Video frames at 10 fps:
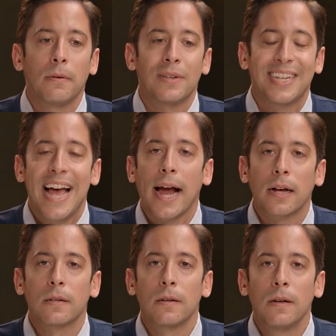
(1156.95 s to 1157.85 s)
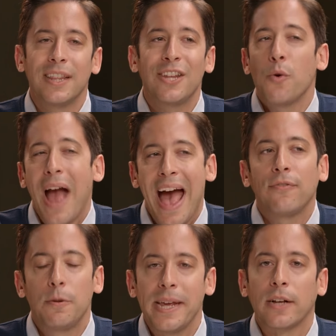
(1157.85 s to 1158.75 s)
sex, then you
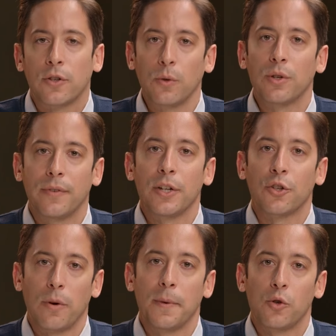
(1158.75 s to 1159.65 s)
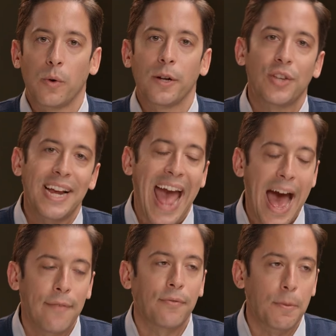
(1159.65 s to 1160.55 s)
have to be exclusive and discriminatory. You're saying
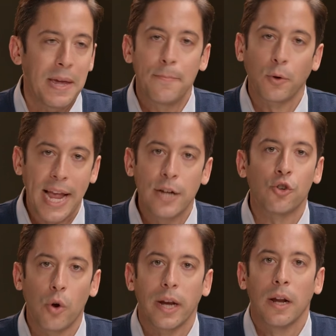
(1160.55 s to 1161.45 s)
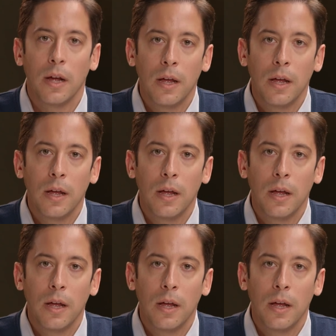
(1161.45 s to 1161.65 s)
half of the people can't join.